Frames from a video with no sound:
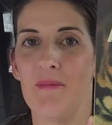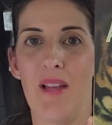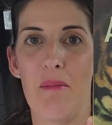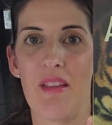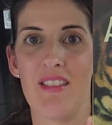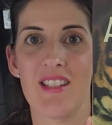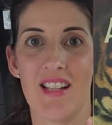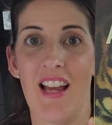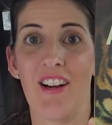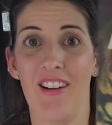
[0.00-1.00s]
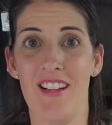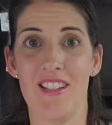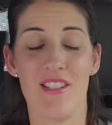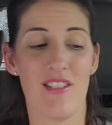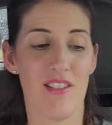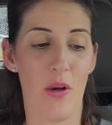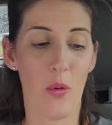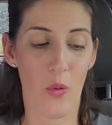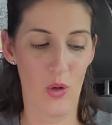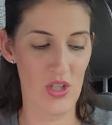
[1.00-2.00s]
I mean, this tiger is
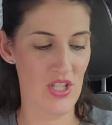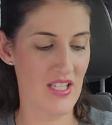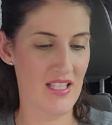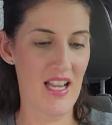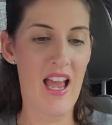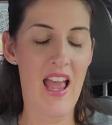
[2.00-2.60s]
so gorgeous.